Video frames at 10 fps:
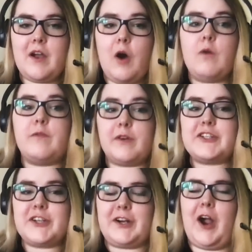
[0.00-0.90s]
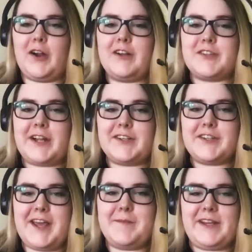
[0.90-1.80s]
Oh, for sure. Our art directors
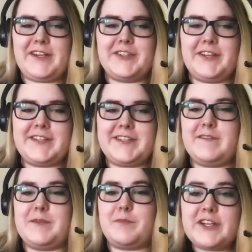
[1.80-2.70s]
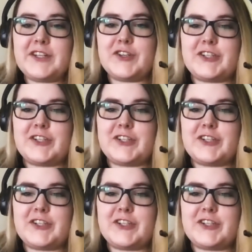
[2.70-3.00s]
and animation leads have some pretty strict